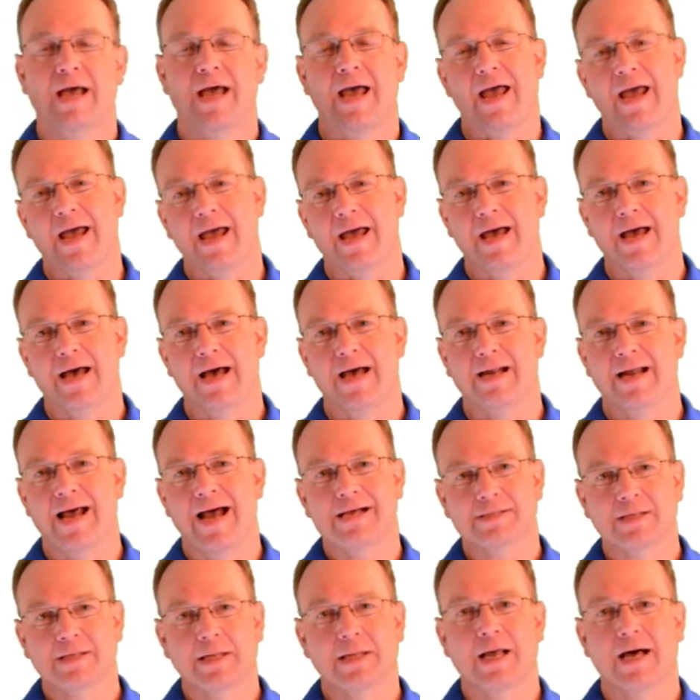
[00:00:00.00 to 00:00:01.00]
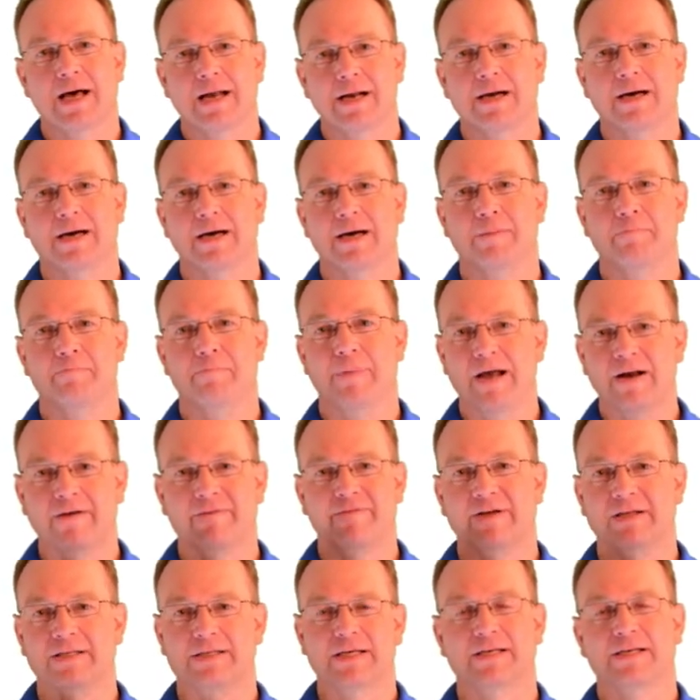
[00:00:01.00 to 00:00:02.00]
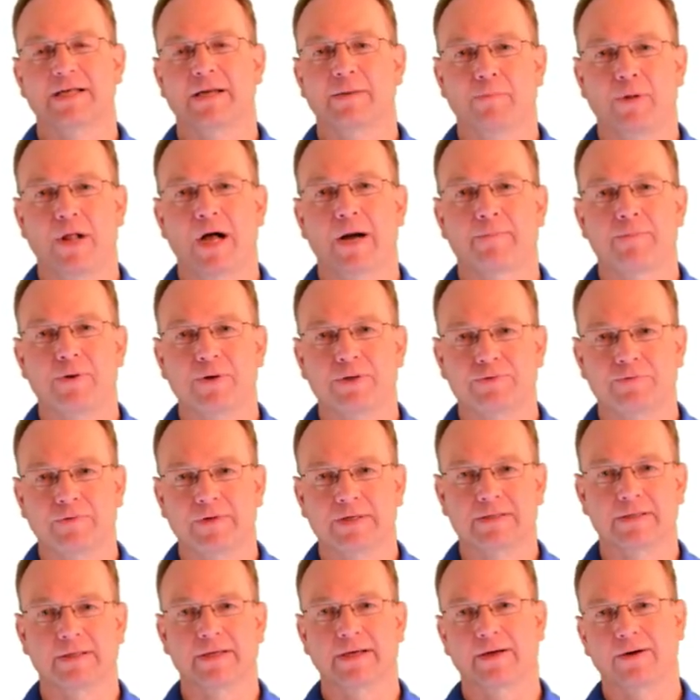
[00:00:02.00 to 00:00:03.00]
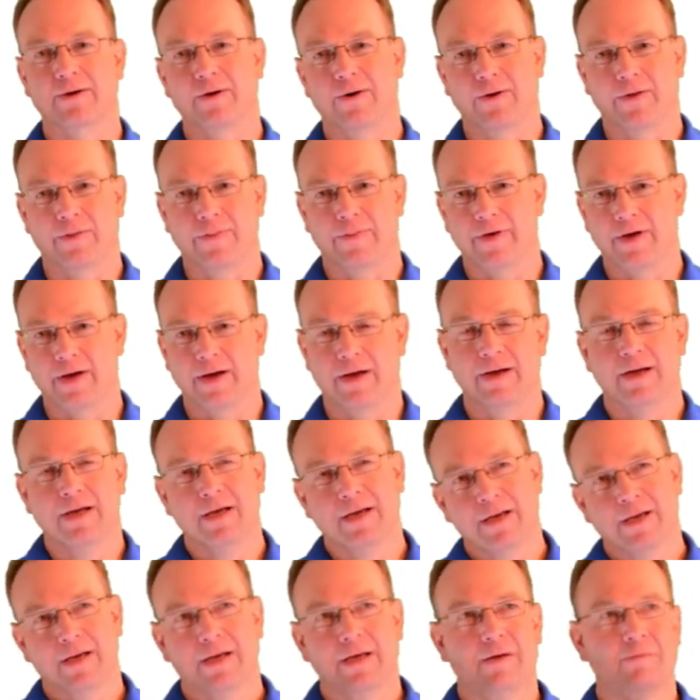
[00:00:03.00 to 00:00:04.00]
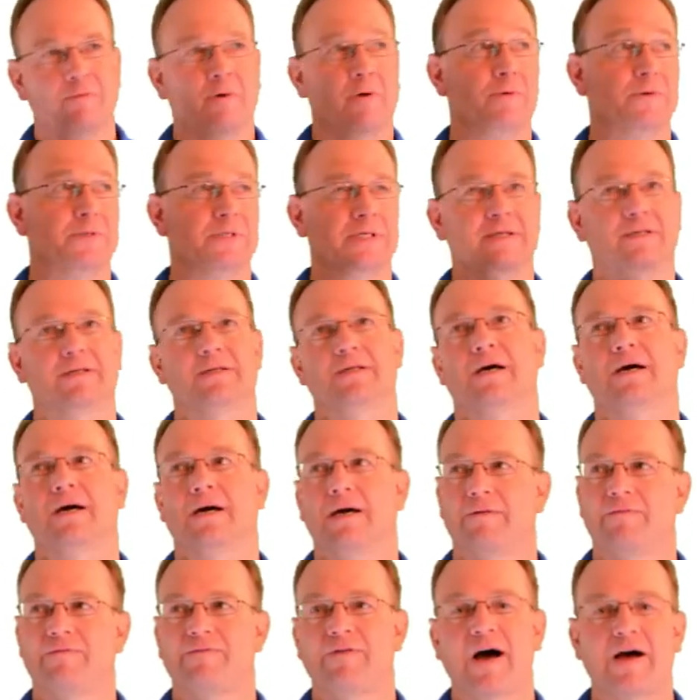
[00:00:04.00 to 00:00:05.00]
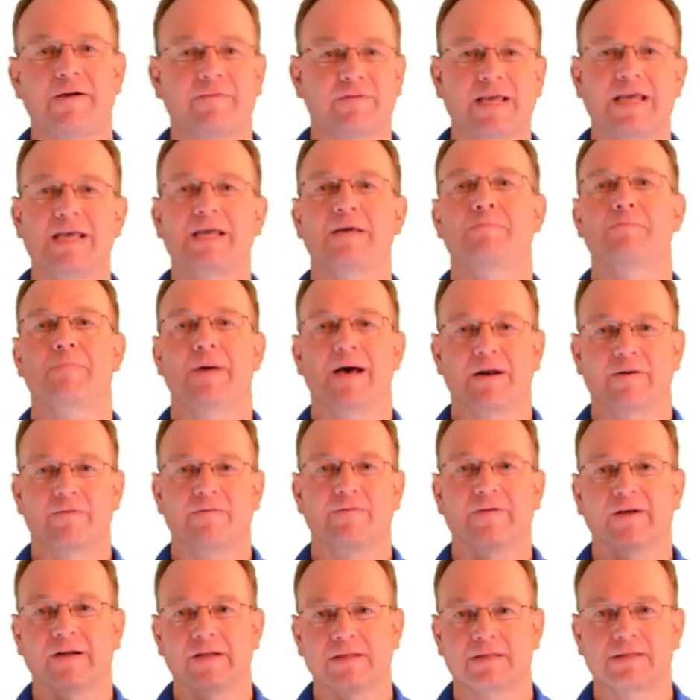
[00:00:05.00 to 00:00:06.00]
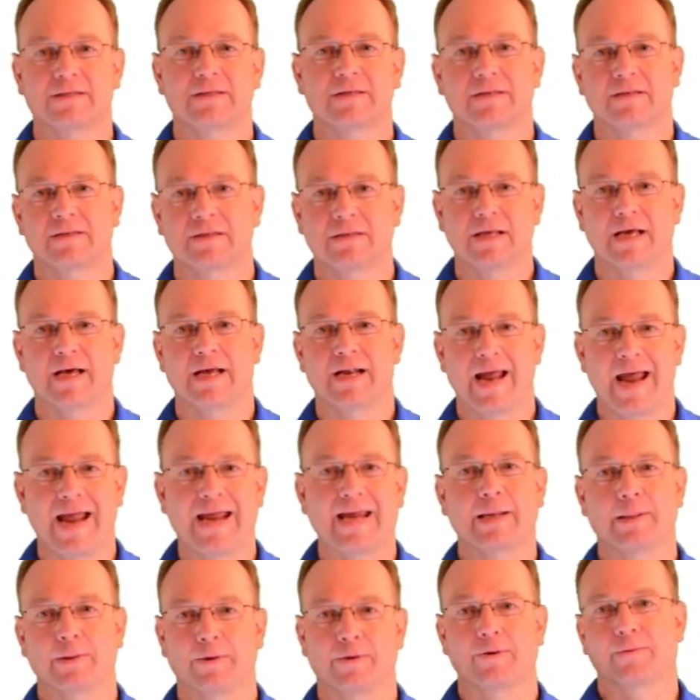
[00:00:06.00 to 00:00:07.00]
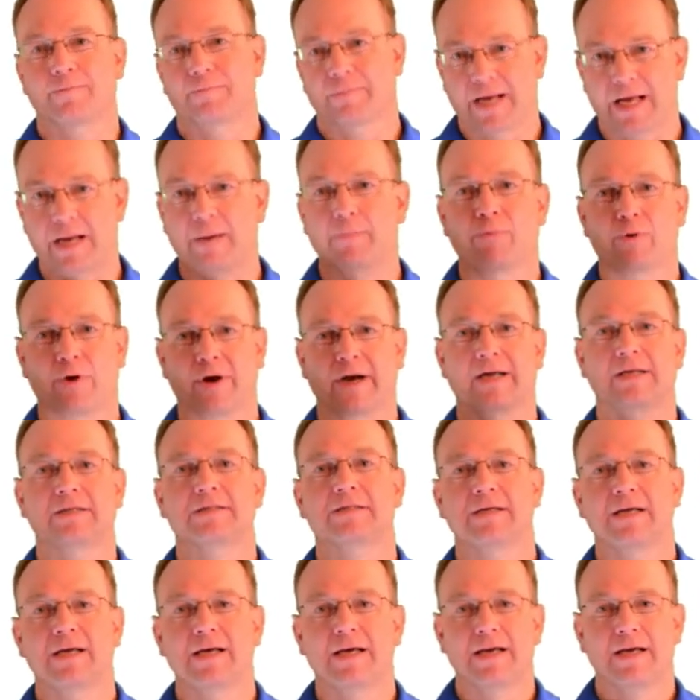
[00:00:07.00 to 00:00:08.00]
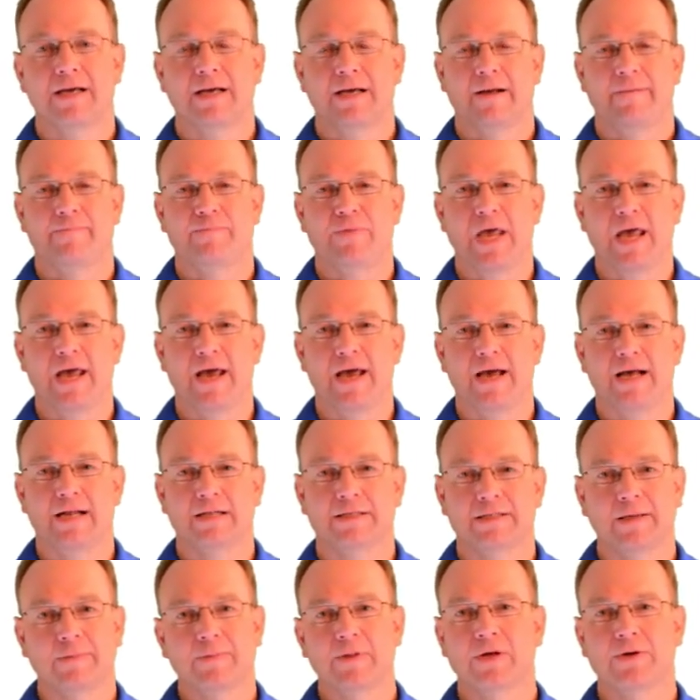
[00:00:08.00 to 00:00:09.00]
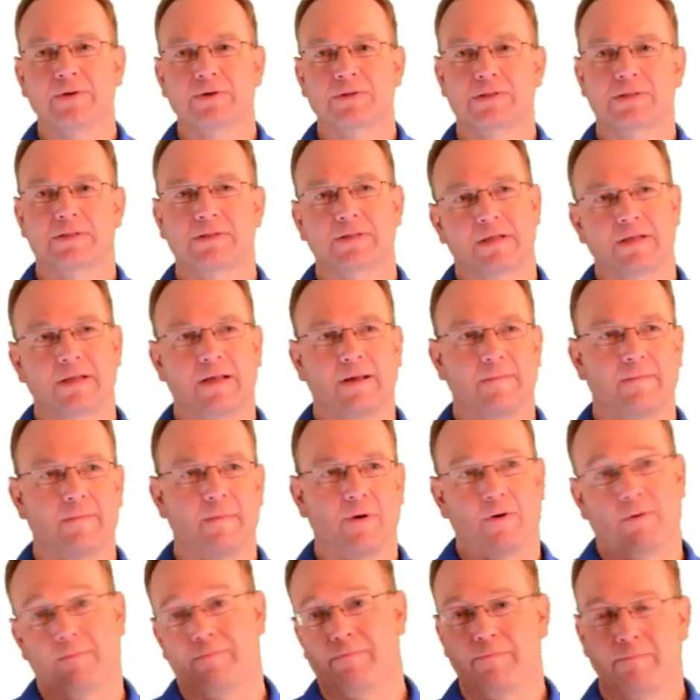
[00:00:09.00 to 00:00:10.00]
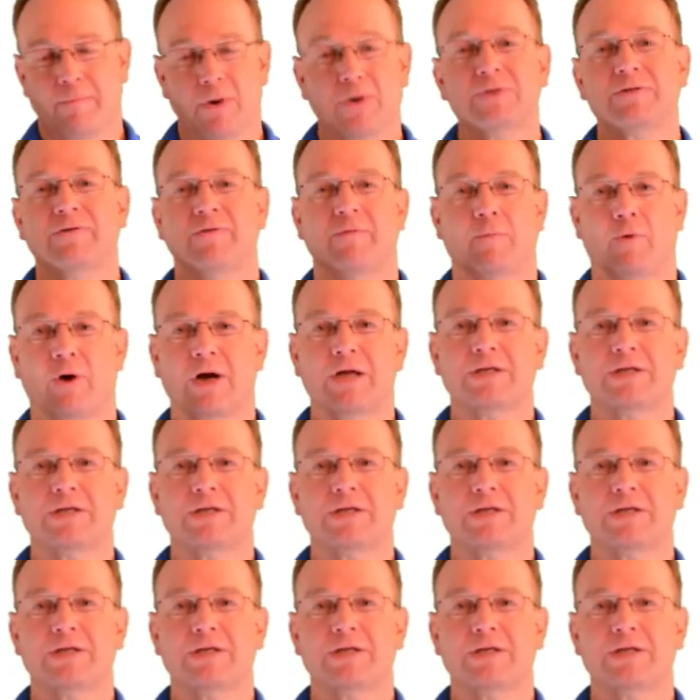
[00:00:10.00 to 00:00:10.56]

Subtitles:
and it has a lot of benefits. I did a blog post recently called 5 key benefits that Angular kind of brings. And some of those, or most of them, were